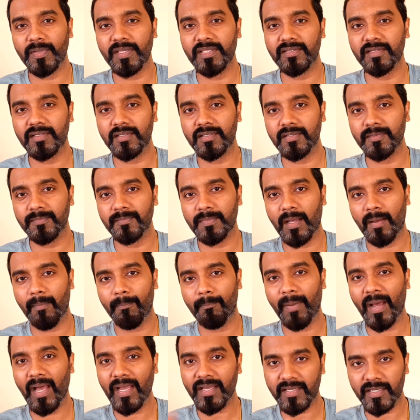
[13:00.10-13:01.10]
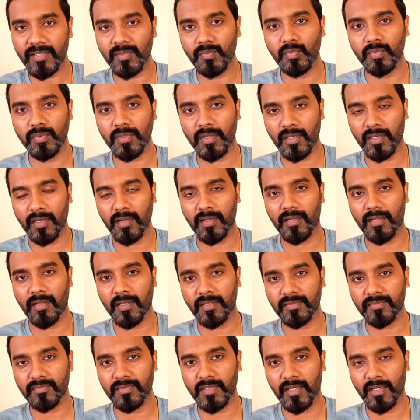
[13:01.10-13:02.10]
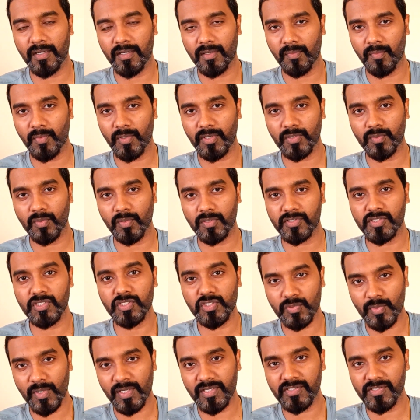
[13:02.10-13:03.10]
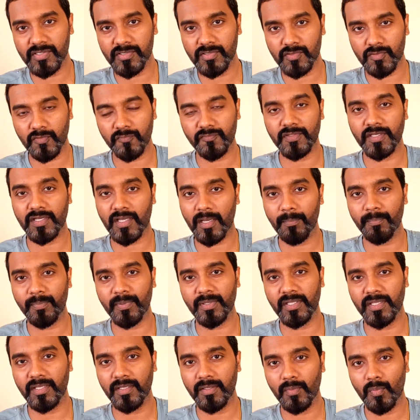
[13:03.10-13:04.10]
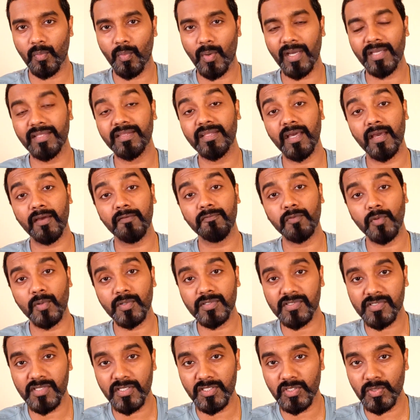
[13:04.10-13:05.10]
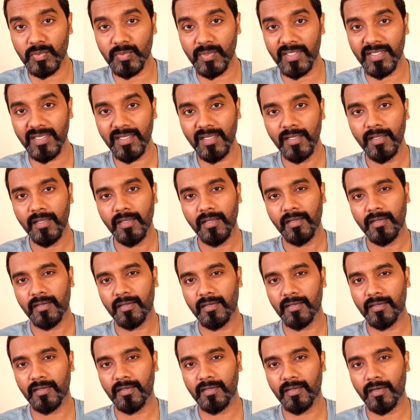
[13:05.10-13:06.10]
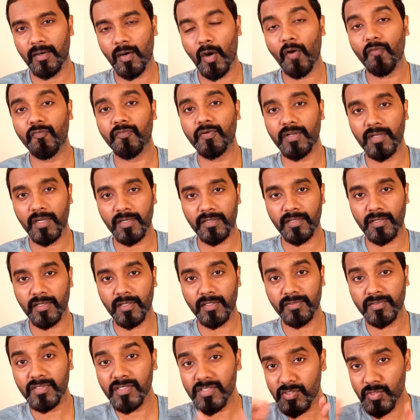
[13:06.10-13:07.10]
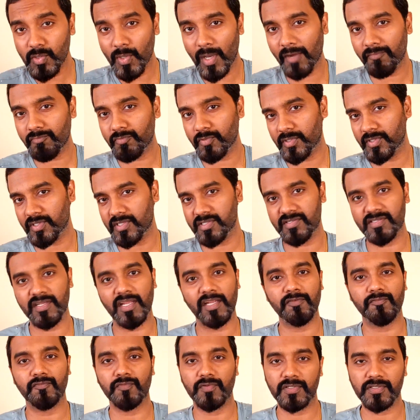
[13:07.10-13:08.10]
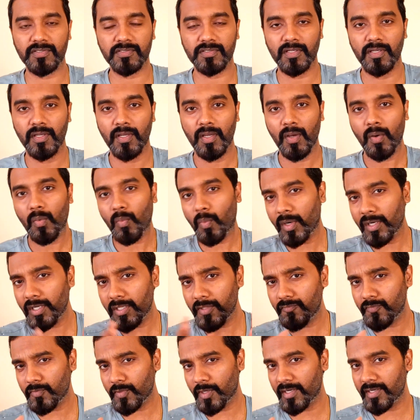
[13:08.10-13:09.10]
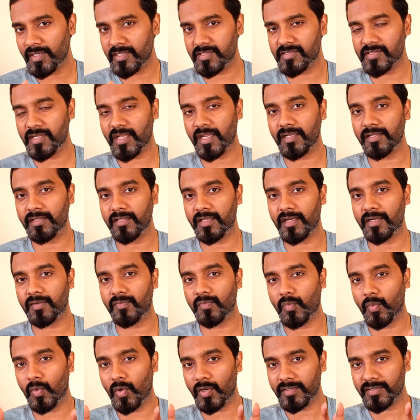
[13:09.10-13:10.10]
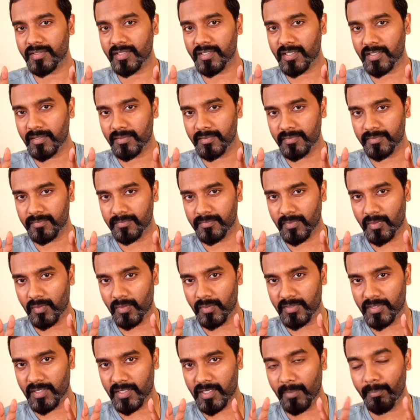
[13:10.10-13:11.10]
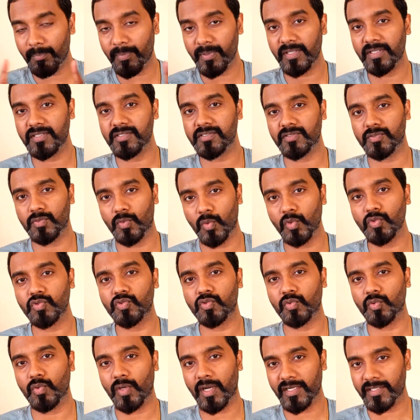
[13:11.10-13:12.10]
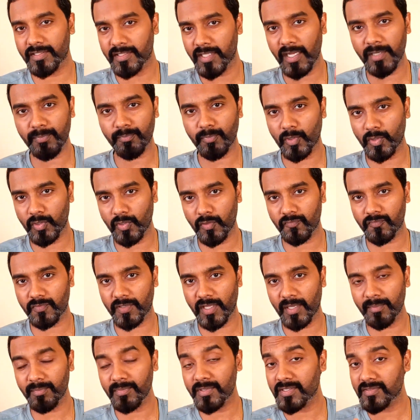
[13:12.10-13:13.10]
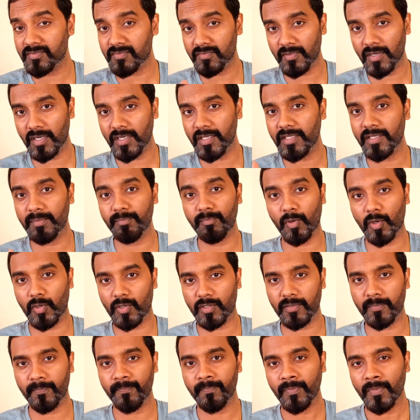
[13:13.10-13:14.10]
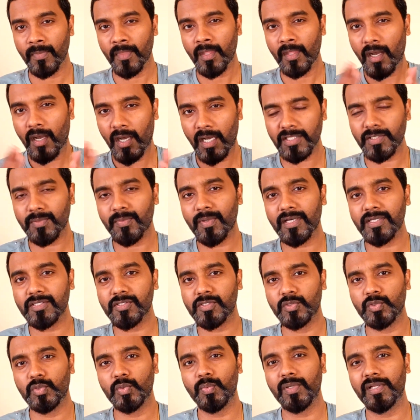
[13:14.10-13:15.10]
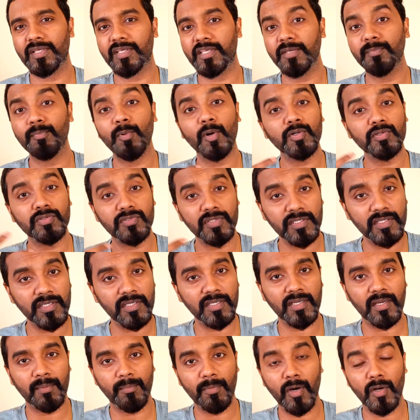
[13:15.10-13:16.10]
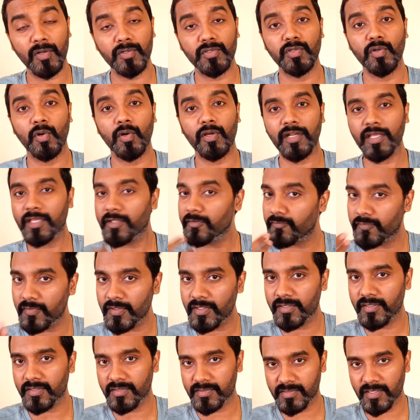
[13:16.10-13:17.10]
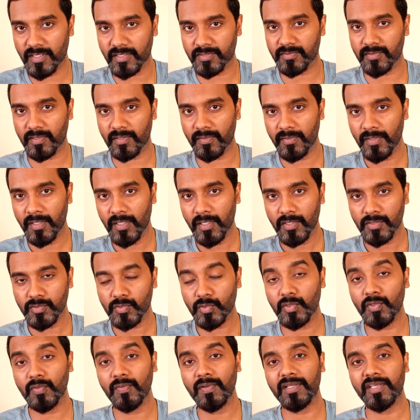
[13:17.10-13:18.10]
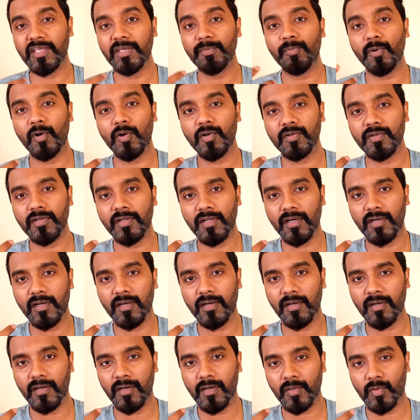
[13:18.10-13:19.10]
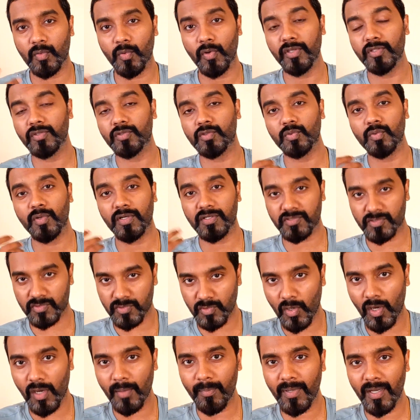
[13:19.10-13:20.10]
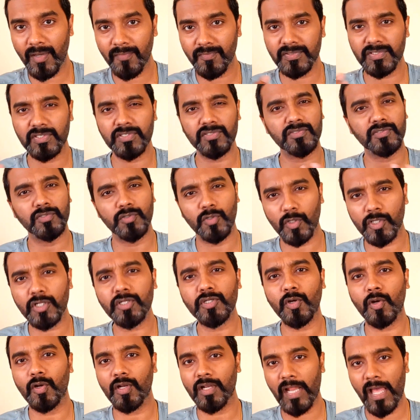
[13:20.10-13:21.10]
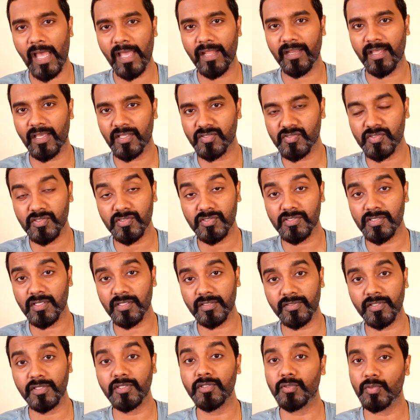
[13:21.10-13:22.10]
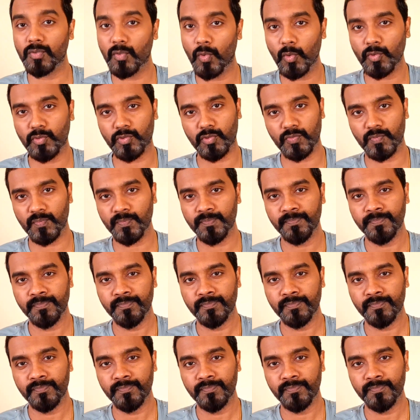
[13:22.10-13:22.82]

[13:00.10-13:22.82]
be the back end uh, uh what you call situations of the company why they have not sent you an uh, offer letter this you have to understand first only if you understand that what the uh, the companies goes through at that point of time is really important otherwise you will keep on thinking about your inferiors actually so you will keep on uh, going through a trauma which is not at all an essential thing to go through